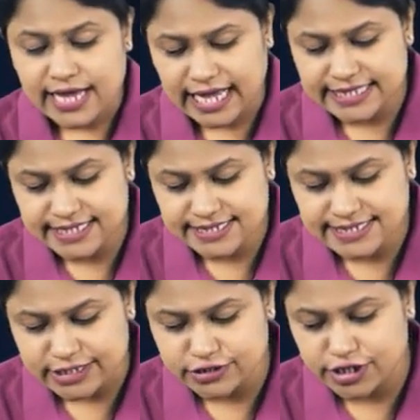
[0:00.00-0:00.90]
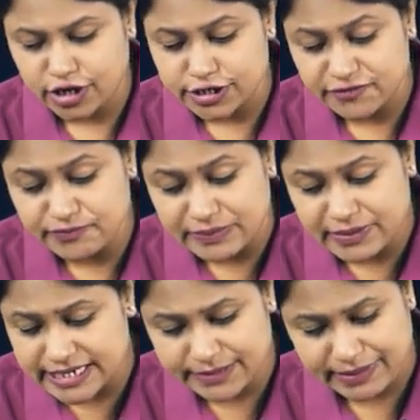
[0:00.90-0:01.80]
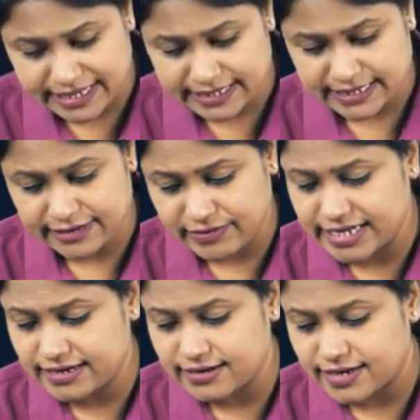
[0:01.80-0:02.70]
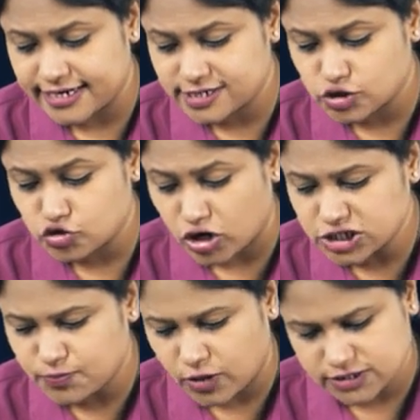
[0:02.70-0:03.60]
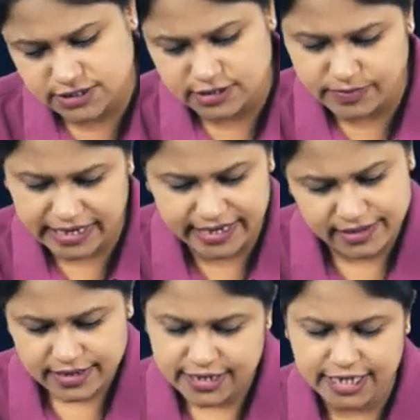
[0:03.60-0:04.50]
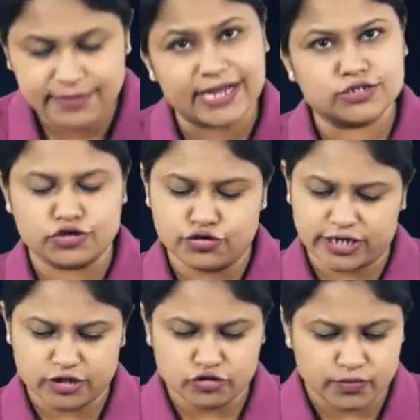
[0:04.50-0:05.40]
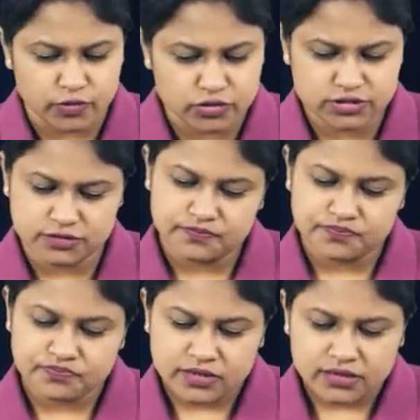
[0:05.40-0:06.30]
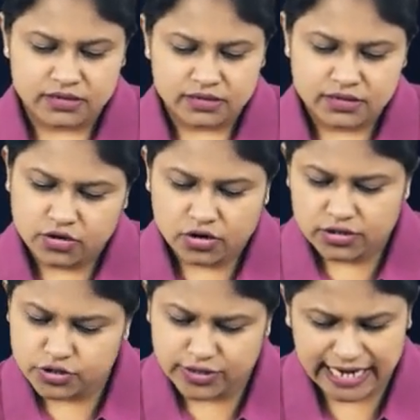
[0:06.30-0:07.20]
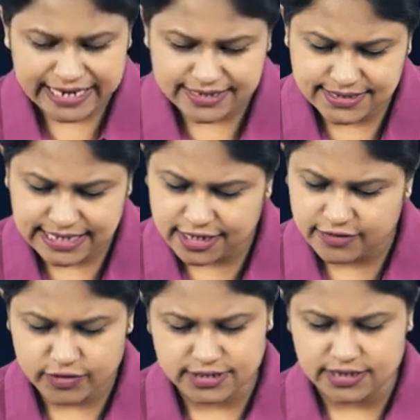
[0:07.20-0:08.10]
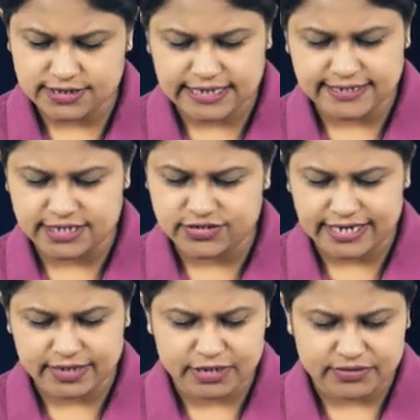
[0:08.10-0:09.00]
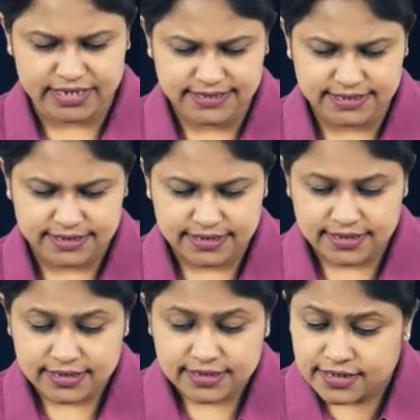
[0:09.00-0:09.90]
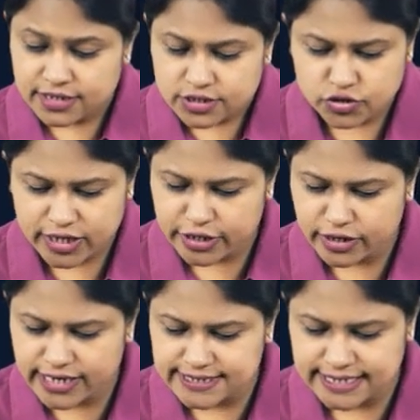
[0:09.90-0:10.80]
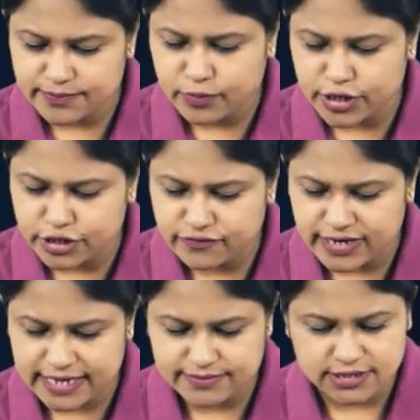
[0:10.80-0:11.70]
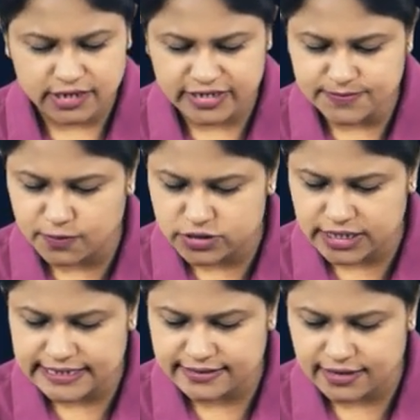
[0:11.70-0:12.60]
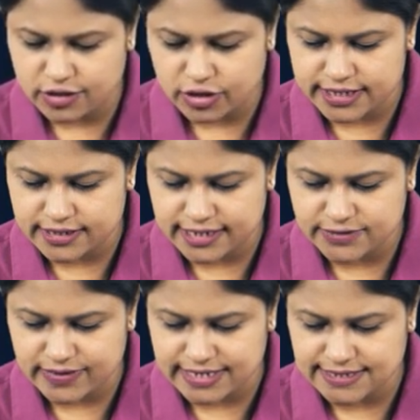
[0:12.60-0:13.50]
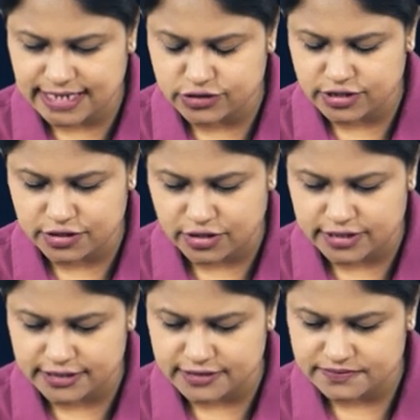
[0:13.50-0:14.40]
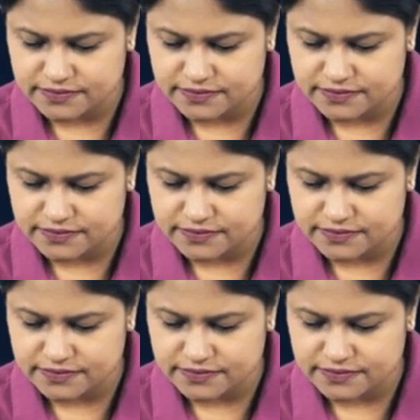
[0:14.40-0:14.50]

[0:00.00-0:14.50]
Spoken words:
and the statutory audit of BBT Bank, and very clearly it is not sponsored by T Bank. So, you can do both. You can act as a settler for ZZ Charitable Trust. You cannot at same point of time serve as both internal auditor as well as statutory auditor.